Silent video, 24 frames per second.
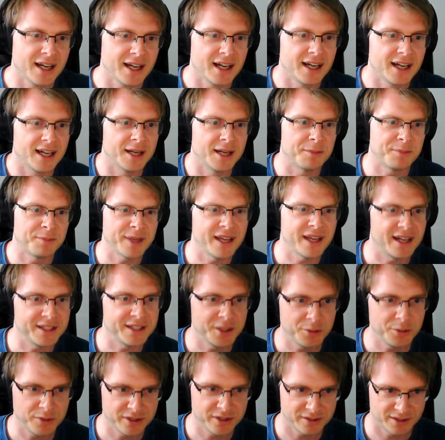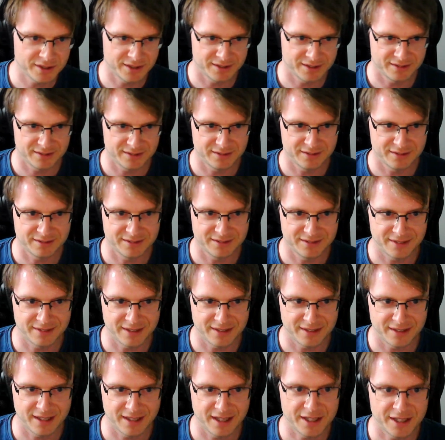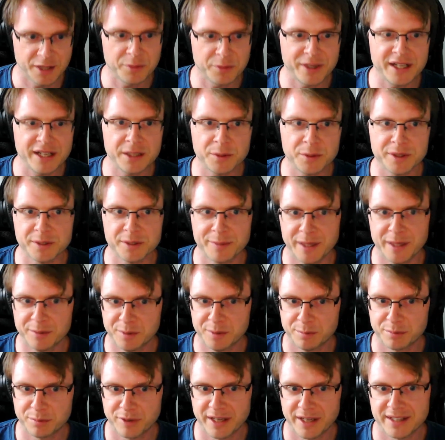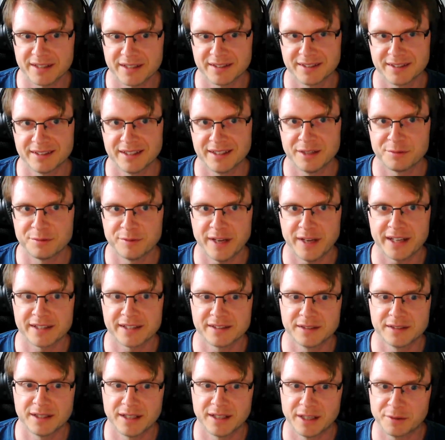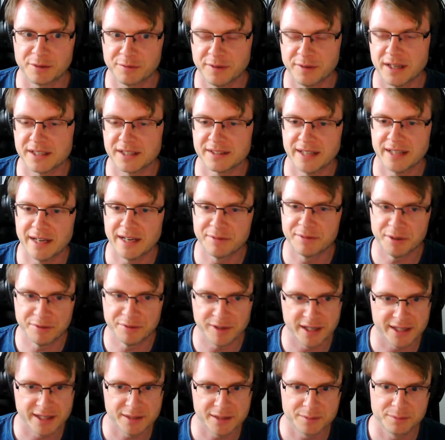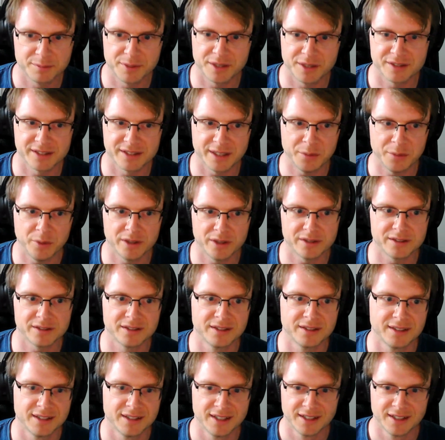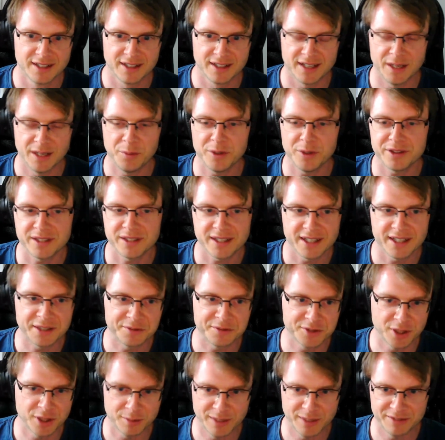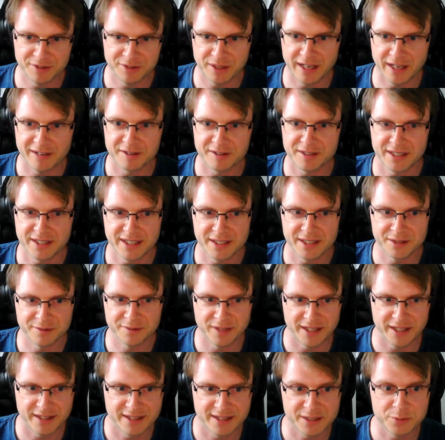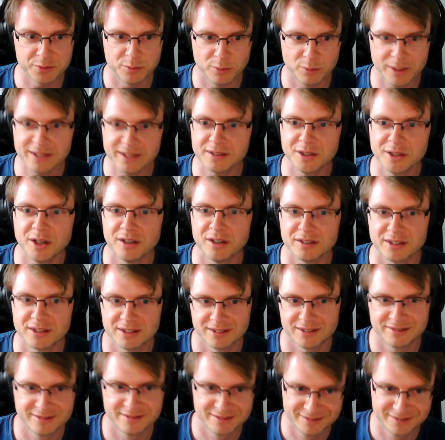But yeah, I don't want anyone to be able to break the effects to like faster FFI, because I want the kind of top level guarantees of like, this will not